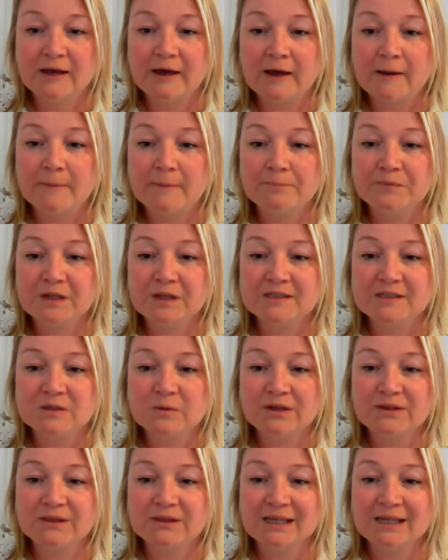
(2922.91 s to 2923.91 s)
And
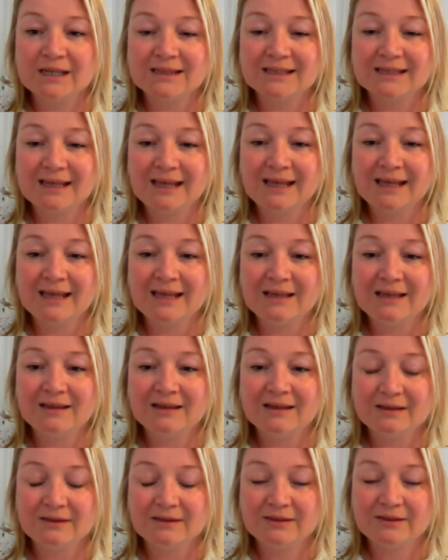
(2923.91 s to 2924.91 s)
so I think the
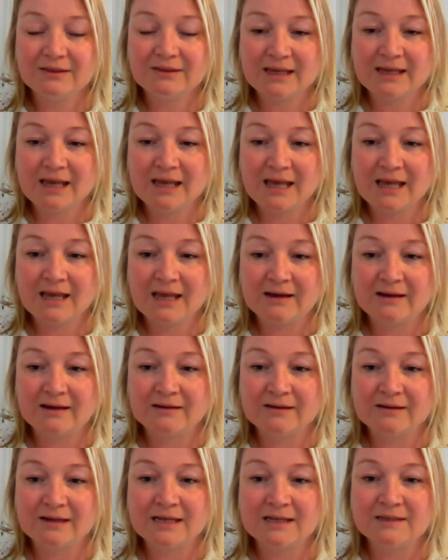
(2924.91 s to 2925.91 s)
key thing
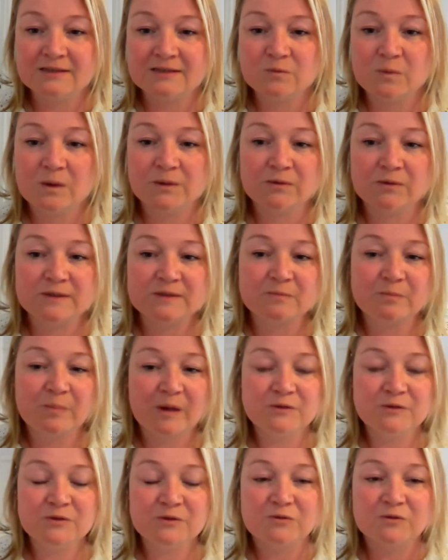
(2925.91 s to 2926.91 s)
here is, whether it's
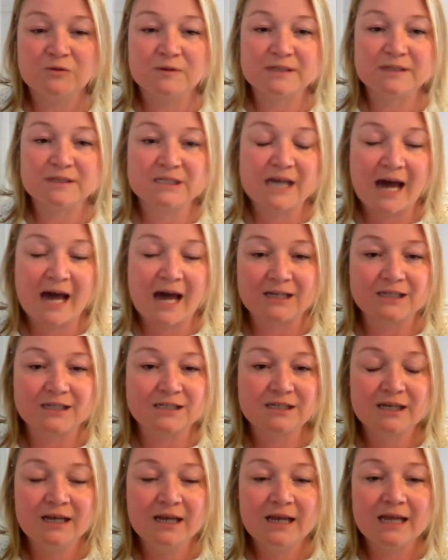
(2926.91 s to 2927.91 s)
bundled or
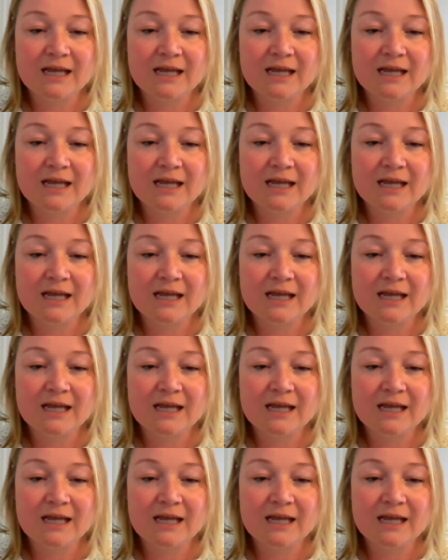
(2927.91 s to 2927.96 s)
stacked,